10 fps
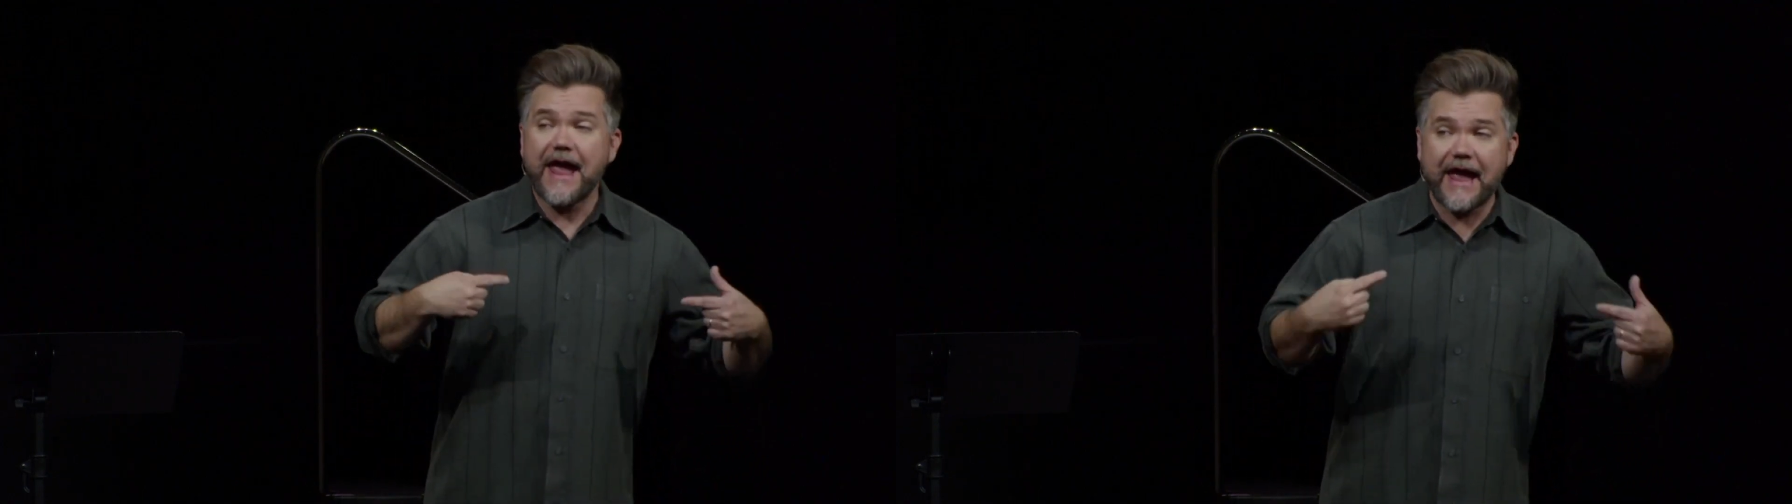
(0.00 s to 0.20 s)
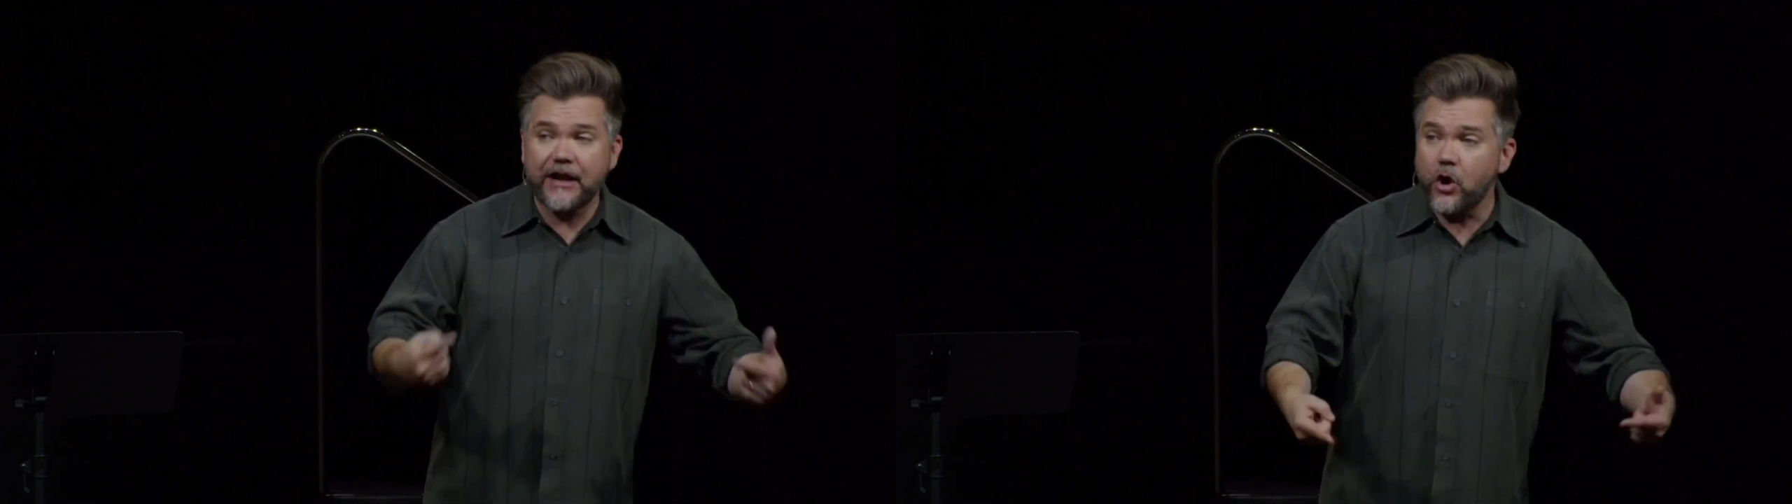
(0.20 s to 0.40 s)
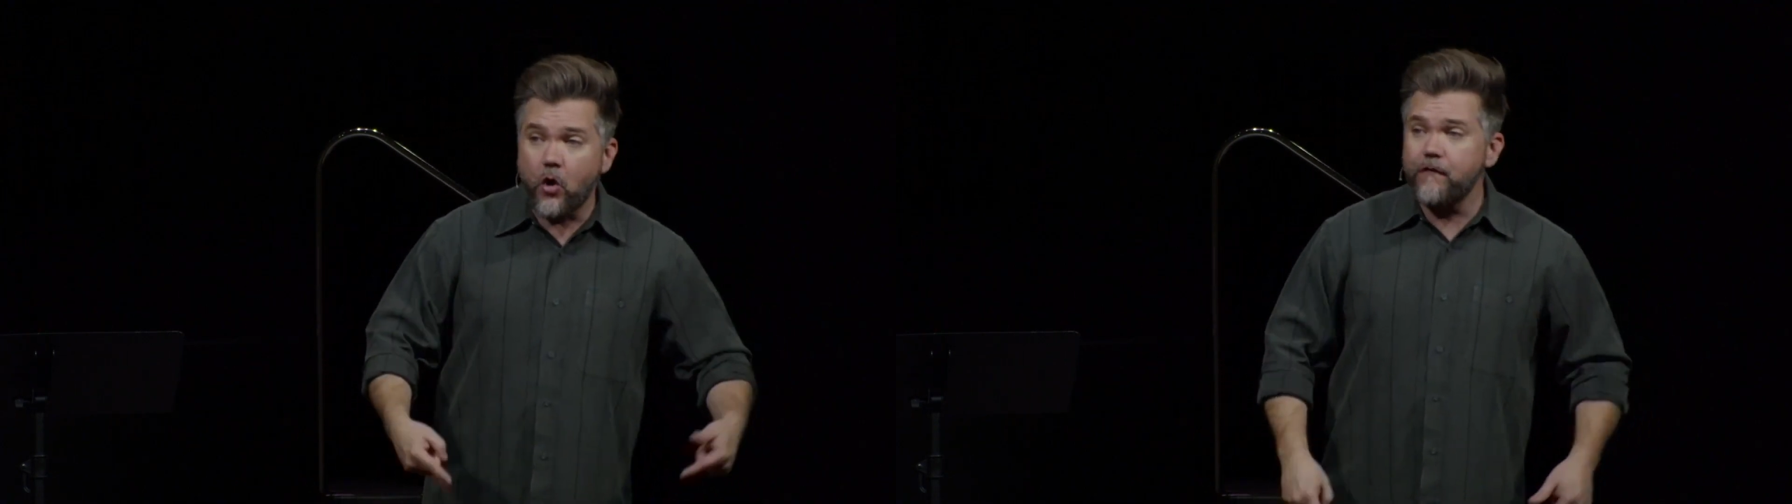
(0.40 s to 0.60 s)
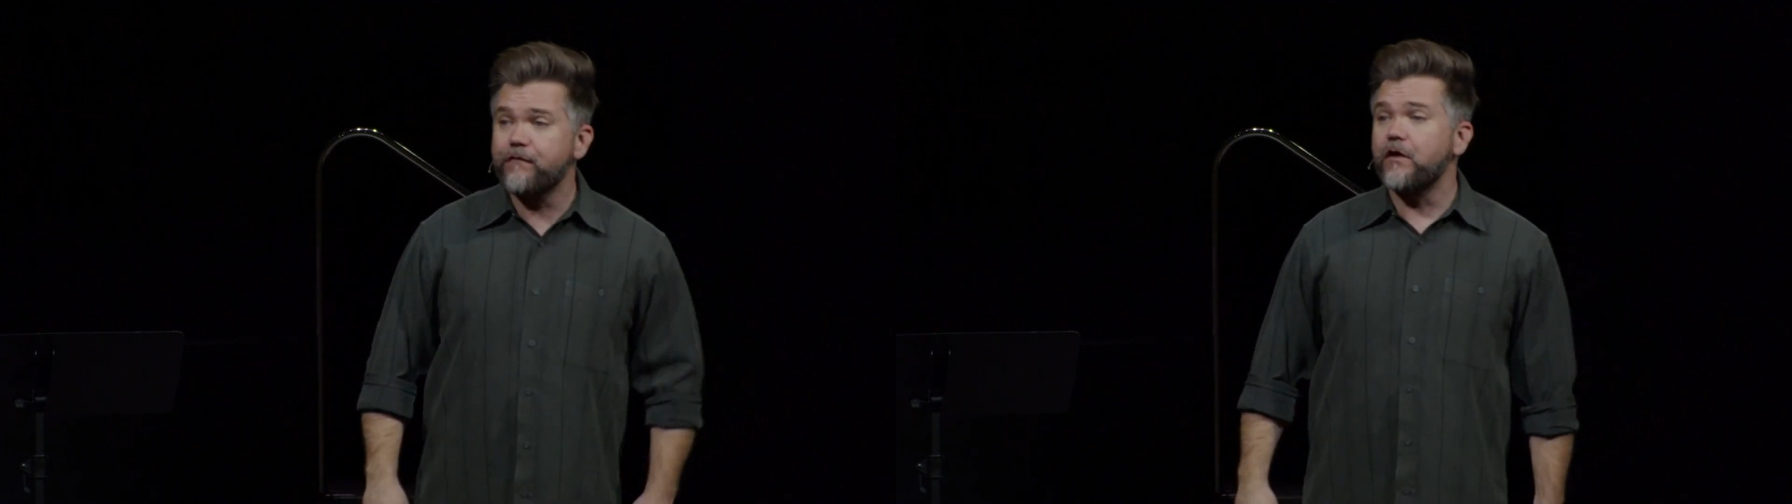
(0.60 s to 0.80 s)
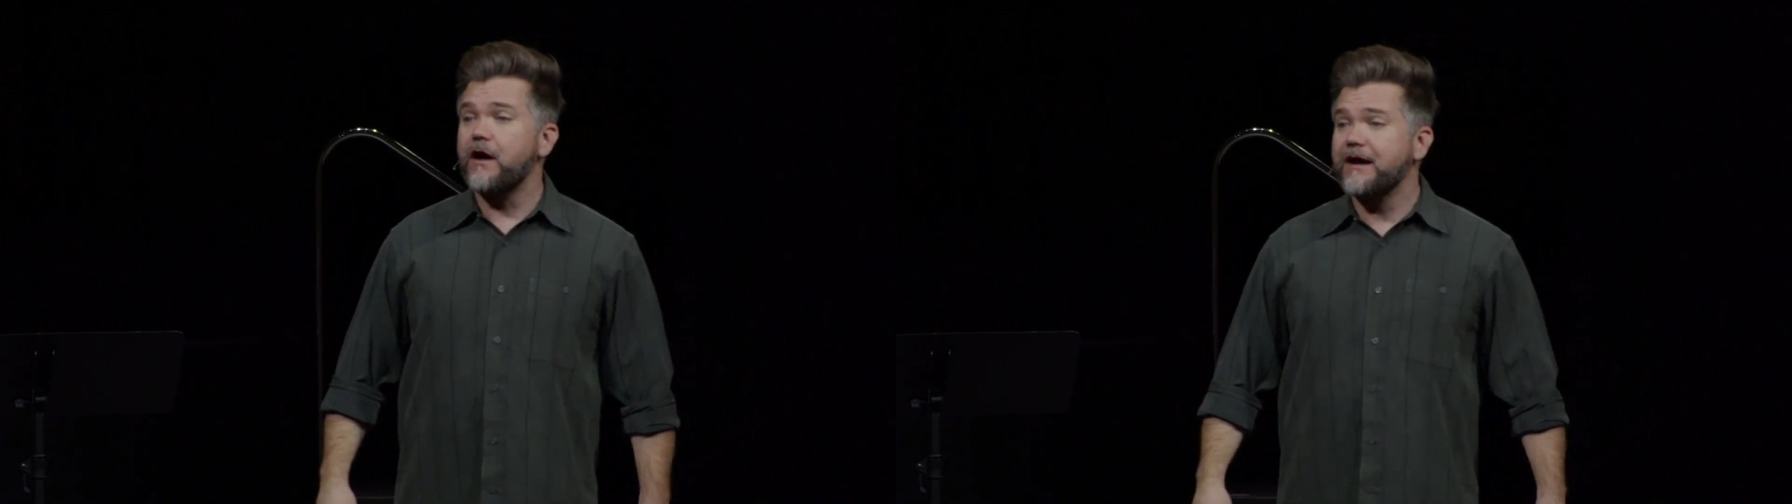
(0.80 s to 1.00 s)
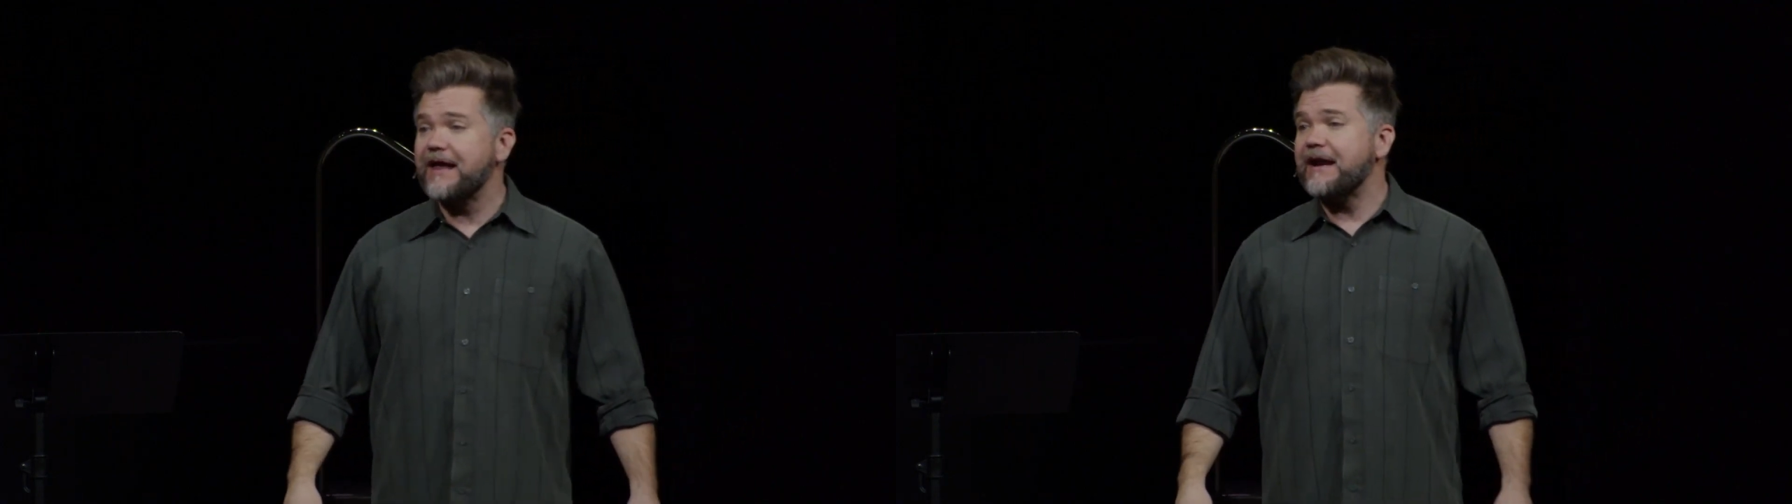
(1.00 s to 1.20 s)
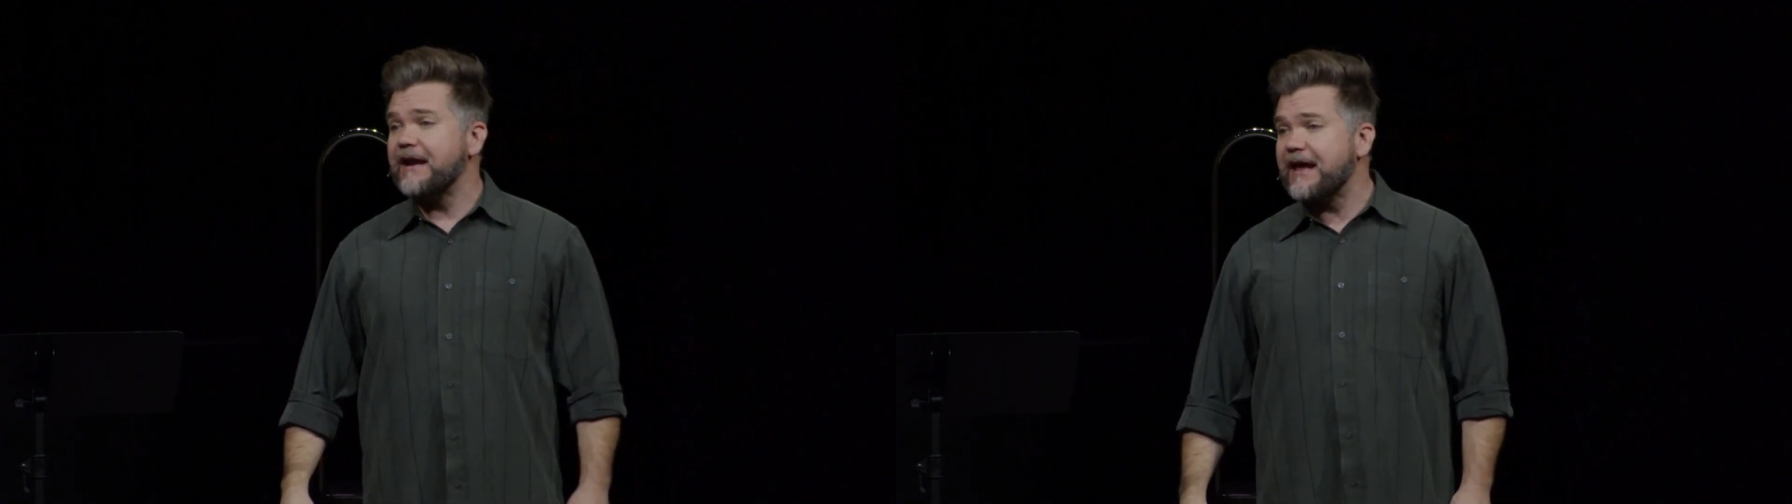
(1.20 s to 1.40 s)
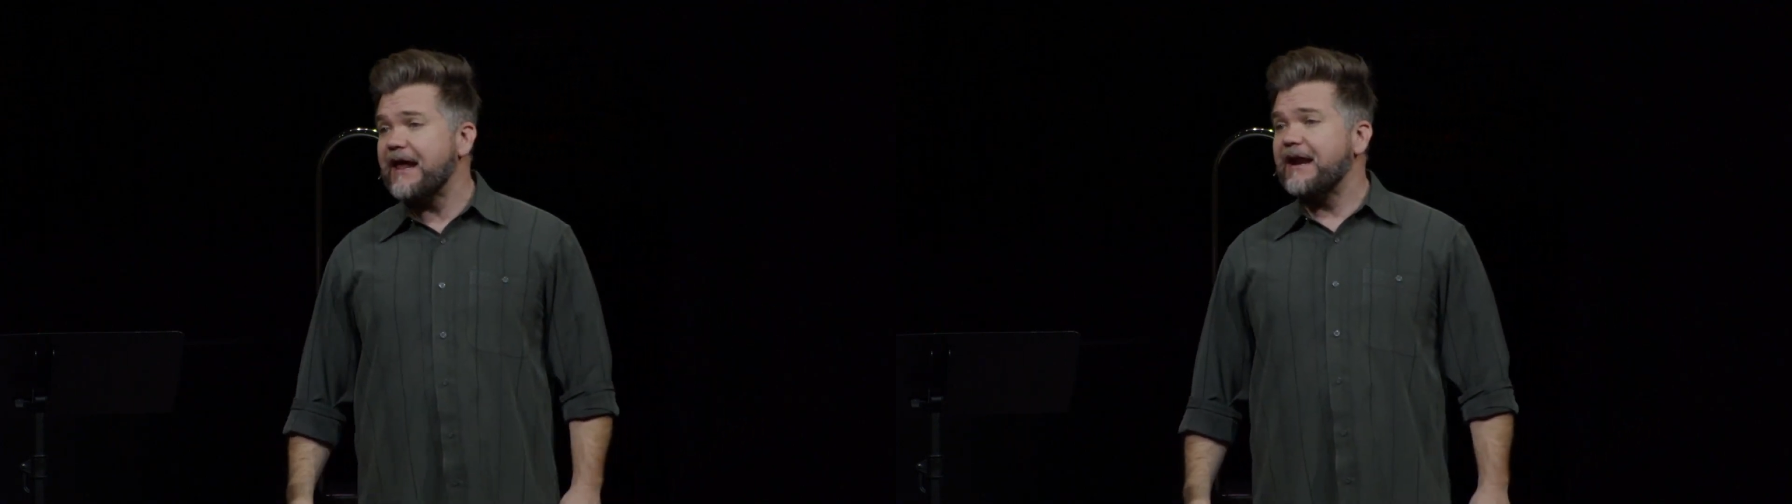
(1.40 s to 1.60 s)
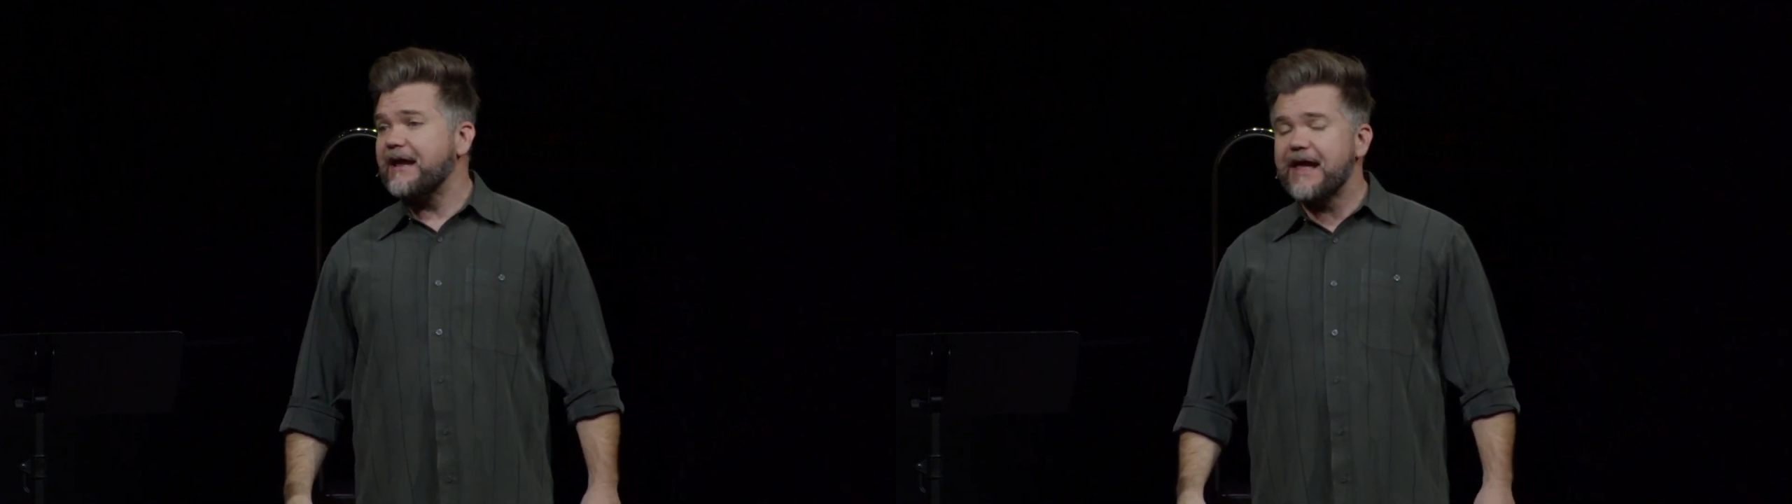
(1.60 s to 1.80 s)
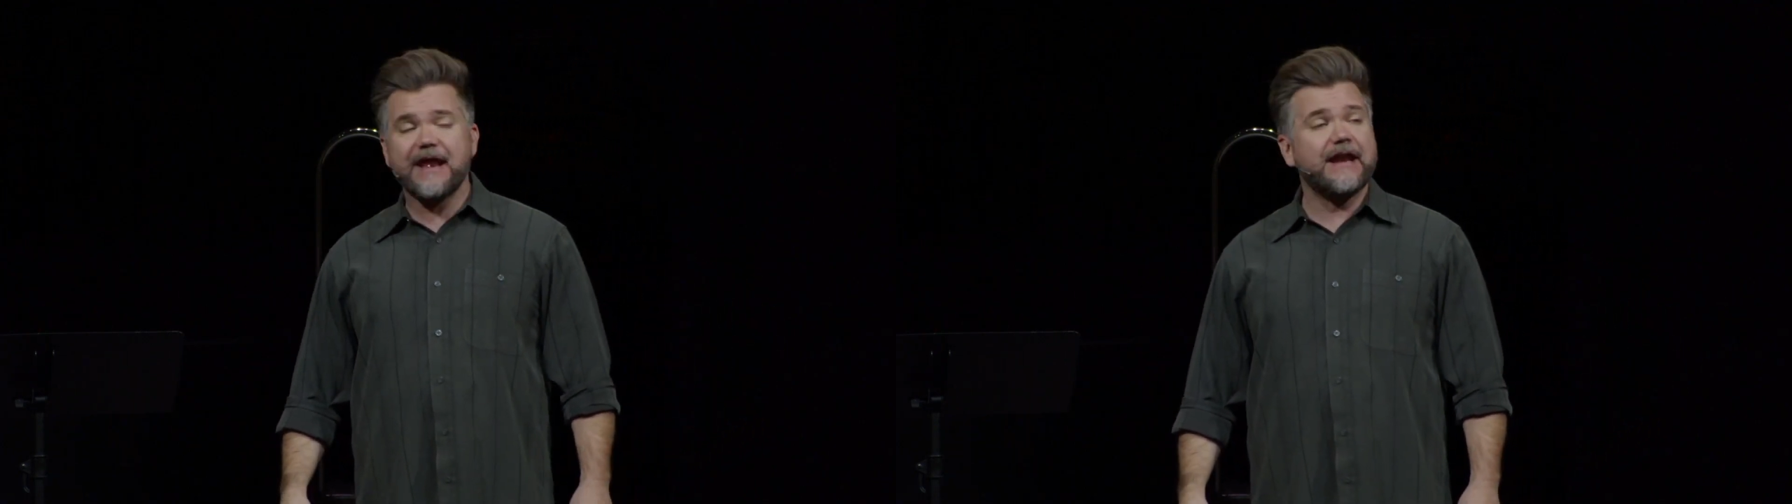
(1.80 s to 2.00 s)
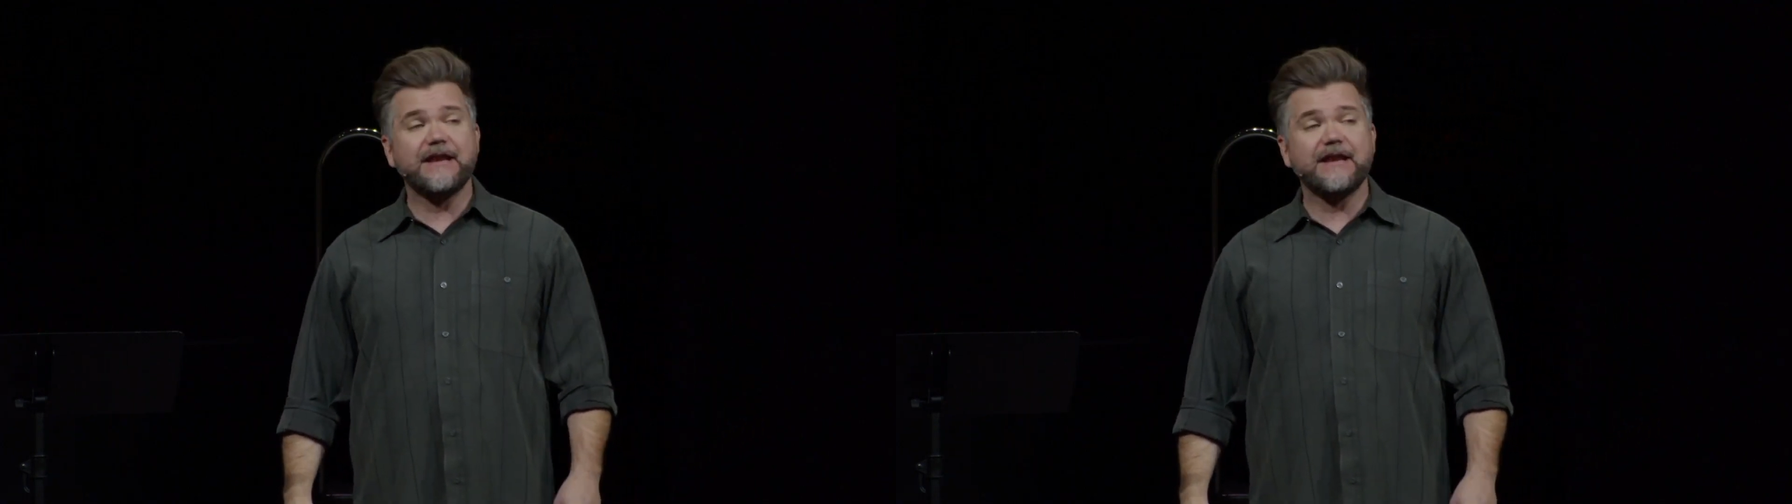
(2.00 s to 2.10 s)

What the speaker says: and over again and again and again.